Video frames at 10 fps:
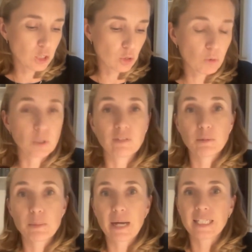so it will
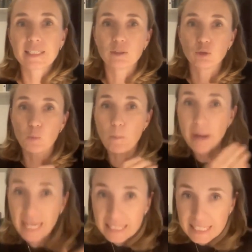be connected to
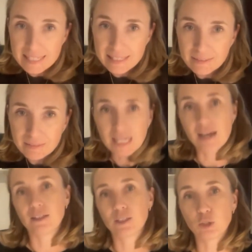banks,
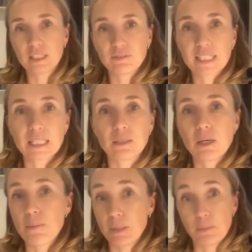so that we
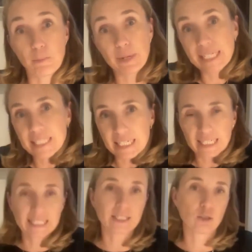can maybe pay
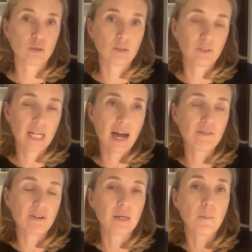directly. So it will
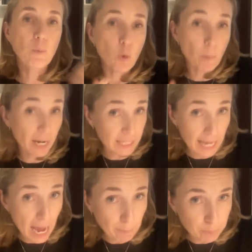have a mobile
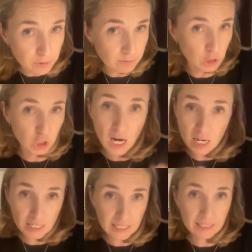app, which
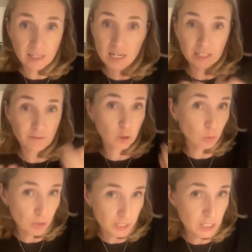currently we
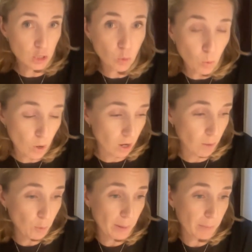don't, there is no
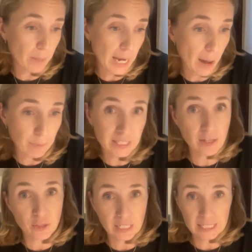mobile app. And I
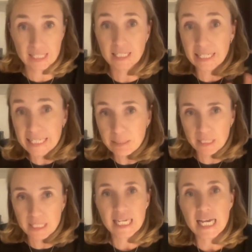think it's great
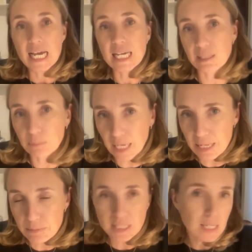because
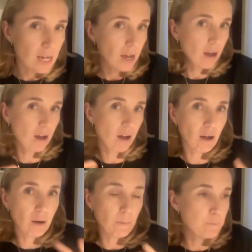sometimes
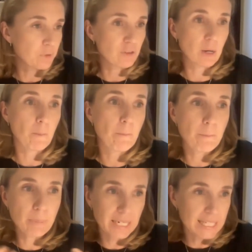we are
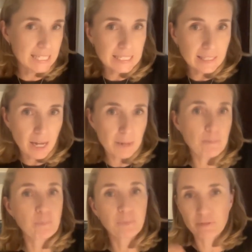pressed in
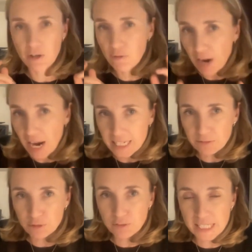time, we are
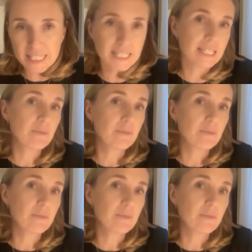filing for VAT,